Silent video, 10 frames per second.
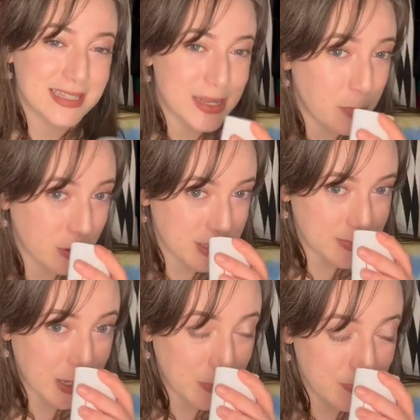They both
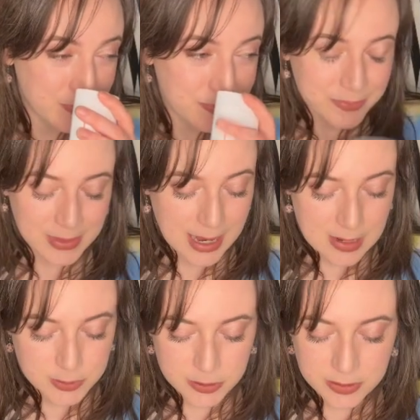smell
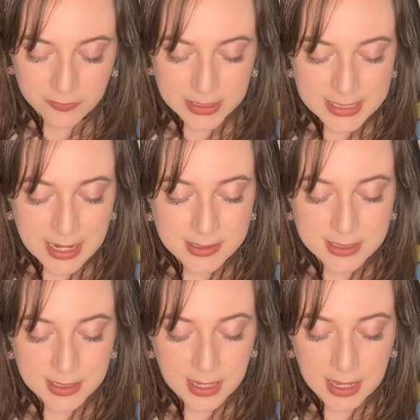absolutely fantastic.